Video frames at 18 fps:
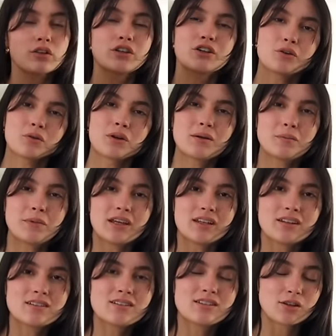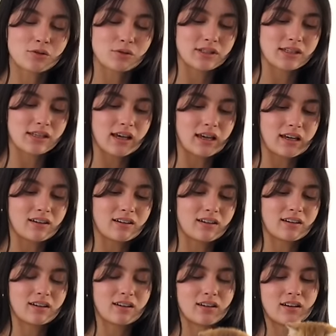You know what I mean? So it's like,
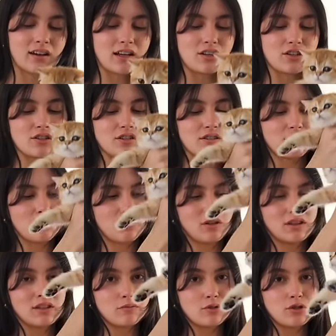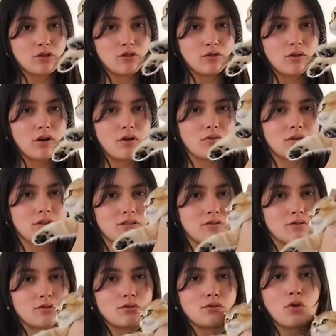ugh, I just don't want them to grow because
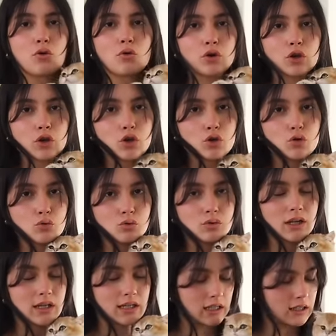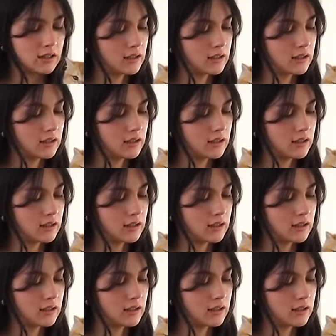they're so cute like